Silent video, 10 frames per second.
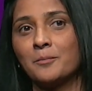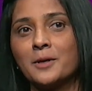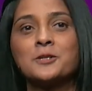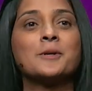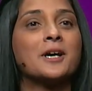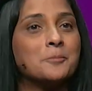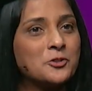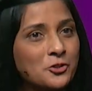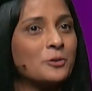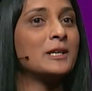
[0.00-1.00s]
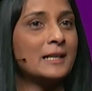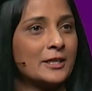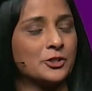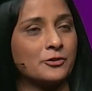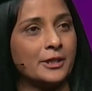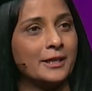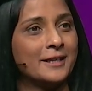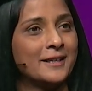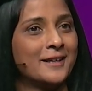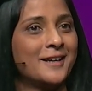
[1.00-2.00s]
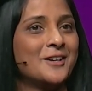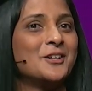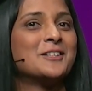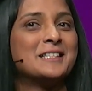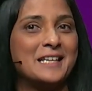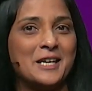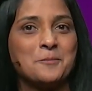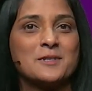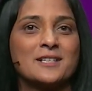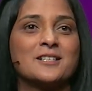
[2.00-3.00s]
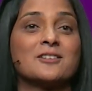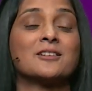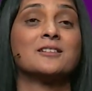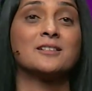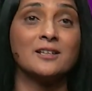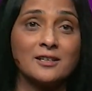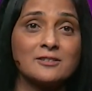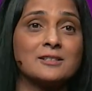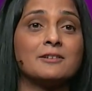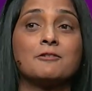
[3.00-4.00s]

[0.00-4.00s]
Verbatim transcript: But to become truly legendary, your teams need to continuously